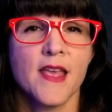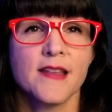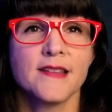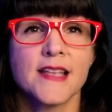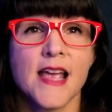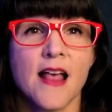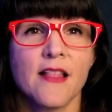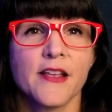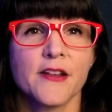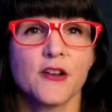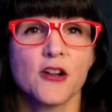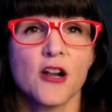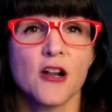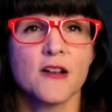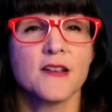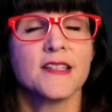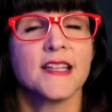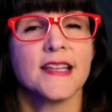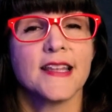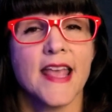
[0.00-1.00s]
telling
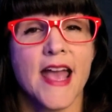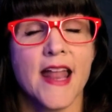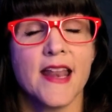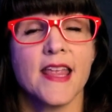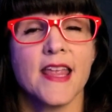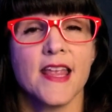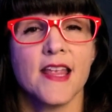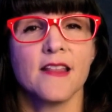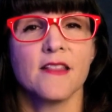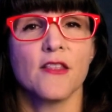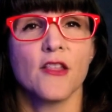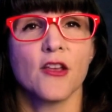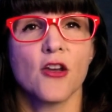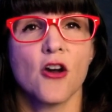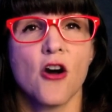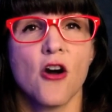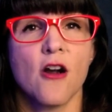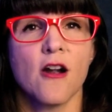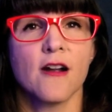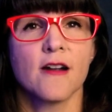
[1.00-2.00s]
her to get in the
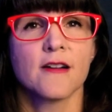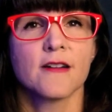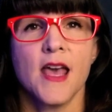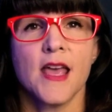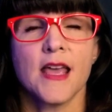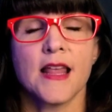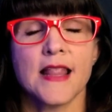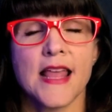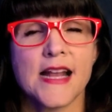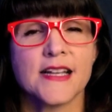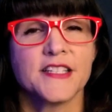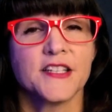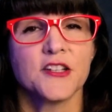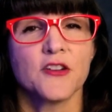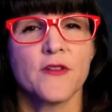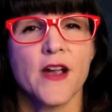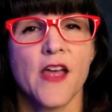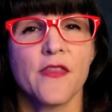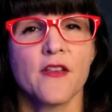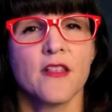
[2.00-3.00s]
car. Glancing
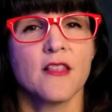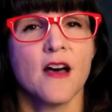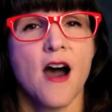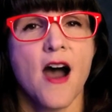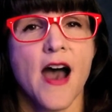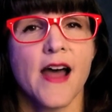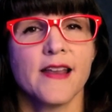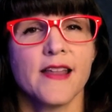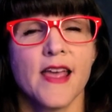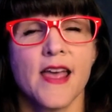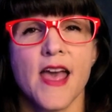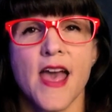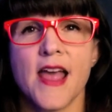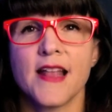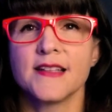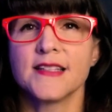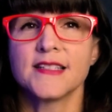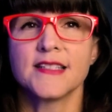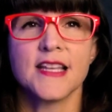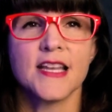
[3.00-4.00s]
around the lot
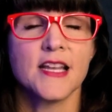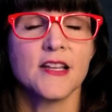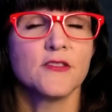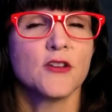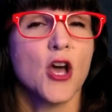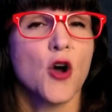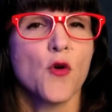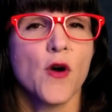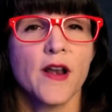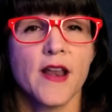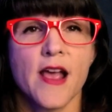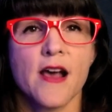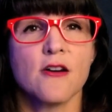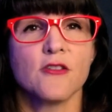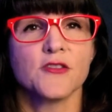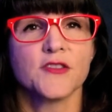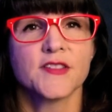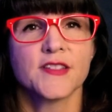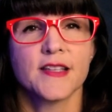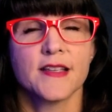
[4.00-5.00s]
and seeing no one
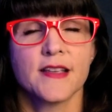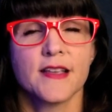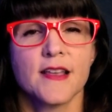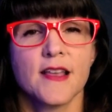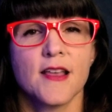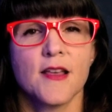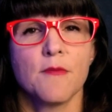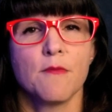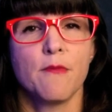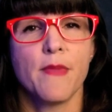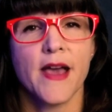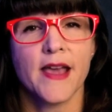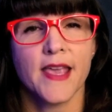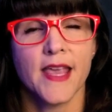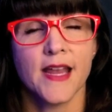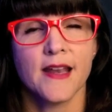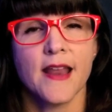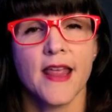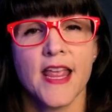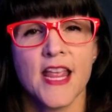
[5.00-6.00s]
else,
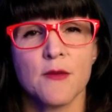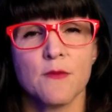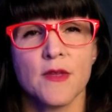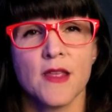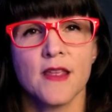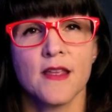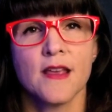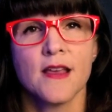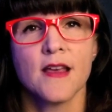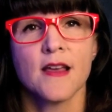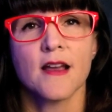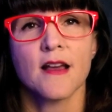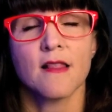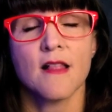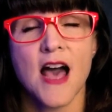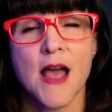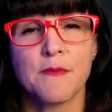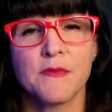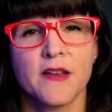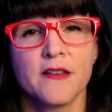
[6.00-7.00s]
Becky and Amy
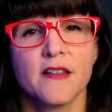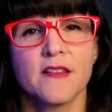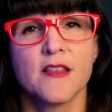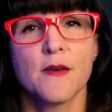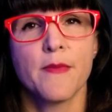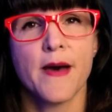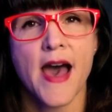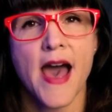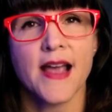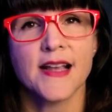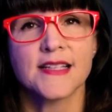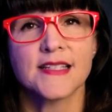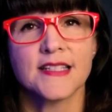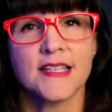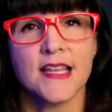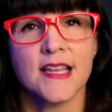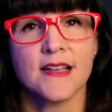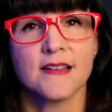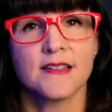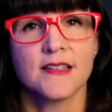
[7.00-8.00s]
climbed into the back
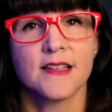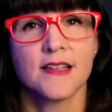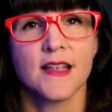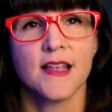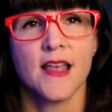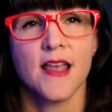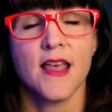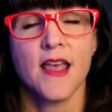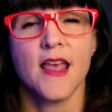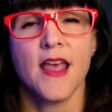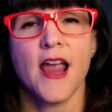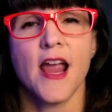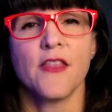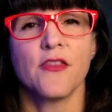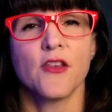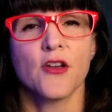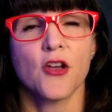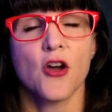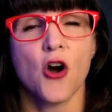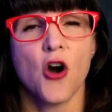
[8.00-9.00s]
seat,
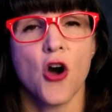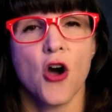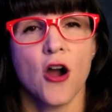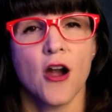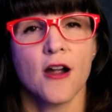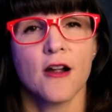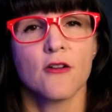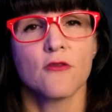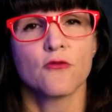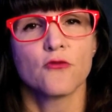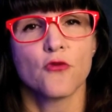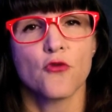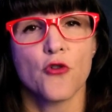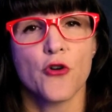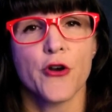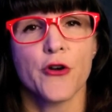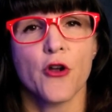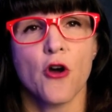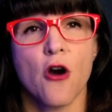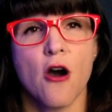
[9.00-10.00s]
and the car
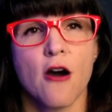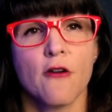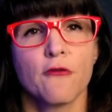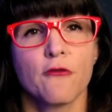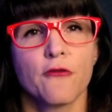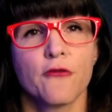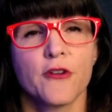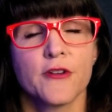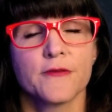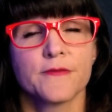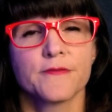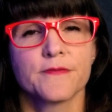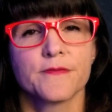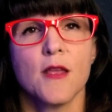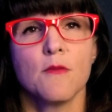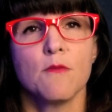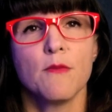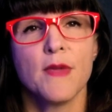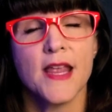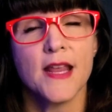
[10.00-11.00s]
roared off.
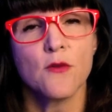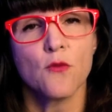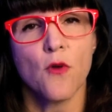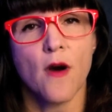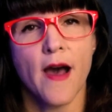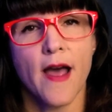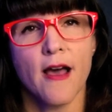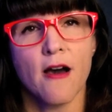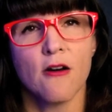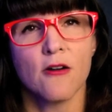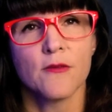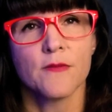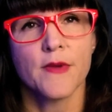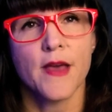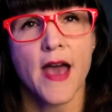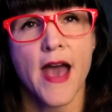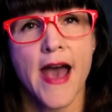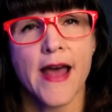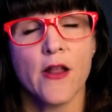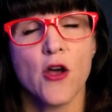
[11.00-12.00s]
Meanwhile,
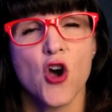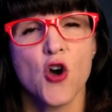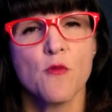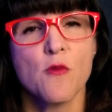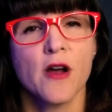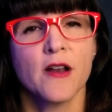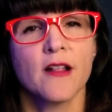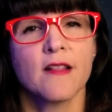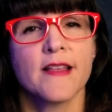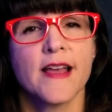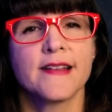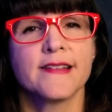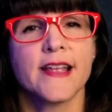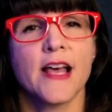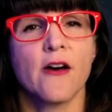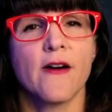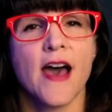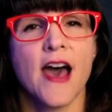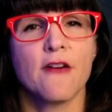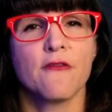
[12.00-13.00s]
at home on
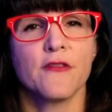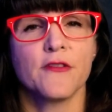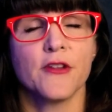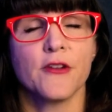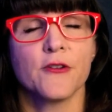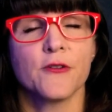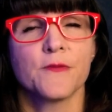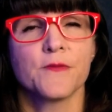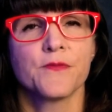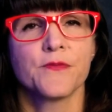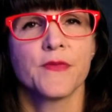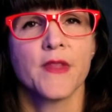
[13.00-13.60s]
Glendale Avenue,